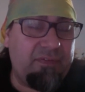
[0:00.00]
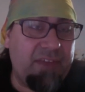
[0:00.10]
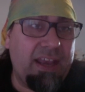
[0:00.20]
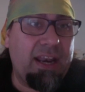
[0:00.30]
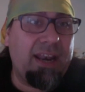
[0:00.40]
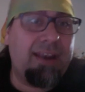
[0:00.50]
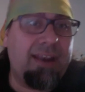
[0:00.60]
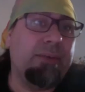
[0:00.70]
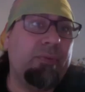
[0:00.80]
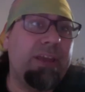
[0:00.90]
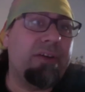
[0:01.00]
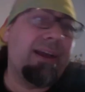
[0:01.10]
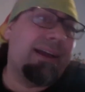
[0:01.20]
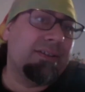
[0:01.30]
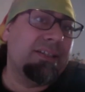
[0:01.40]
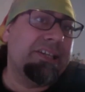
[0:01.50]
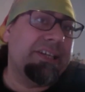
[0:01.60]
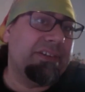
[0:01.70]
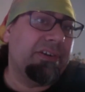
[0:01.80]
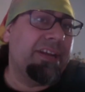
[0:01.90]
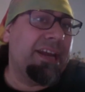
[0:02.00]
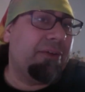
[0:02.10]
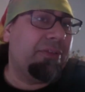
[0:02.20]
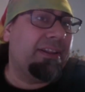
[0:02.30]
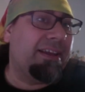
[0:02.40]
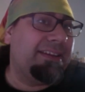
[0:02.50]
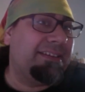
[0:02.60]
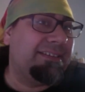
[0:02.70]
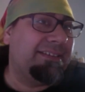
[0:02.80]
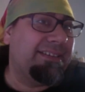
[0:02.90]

and we are actually turning out the lights